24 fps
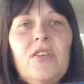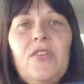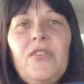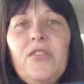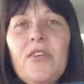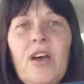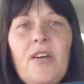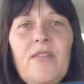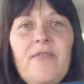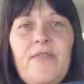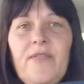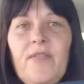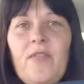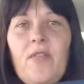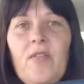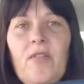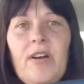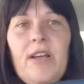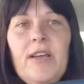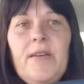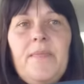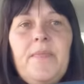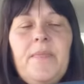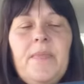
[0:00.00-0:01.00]
You go for
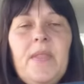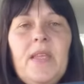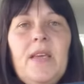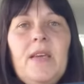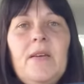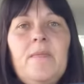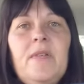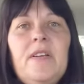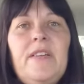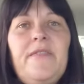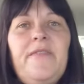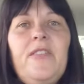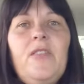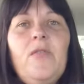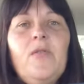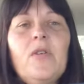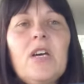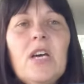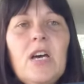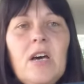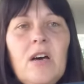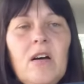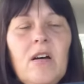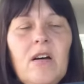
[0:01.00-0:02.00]
it. But if you
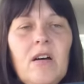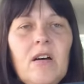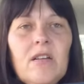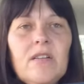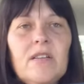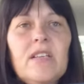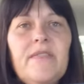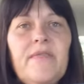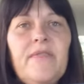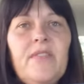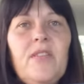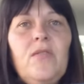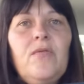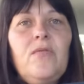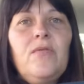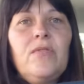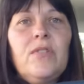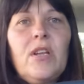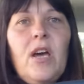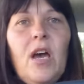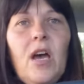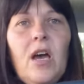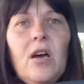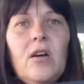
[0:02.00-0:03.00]
can't, if you
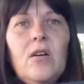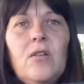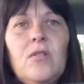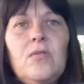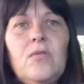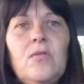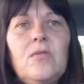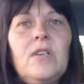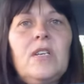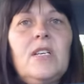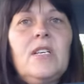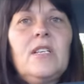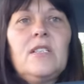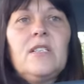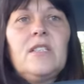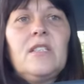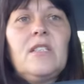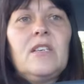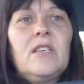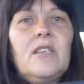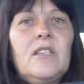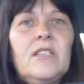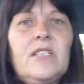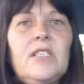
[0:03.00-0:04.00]
know
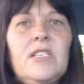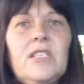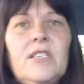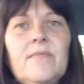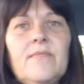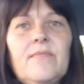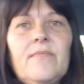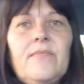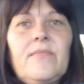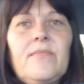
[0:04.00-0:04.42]
that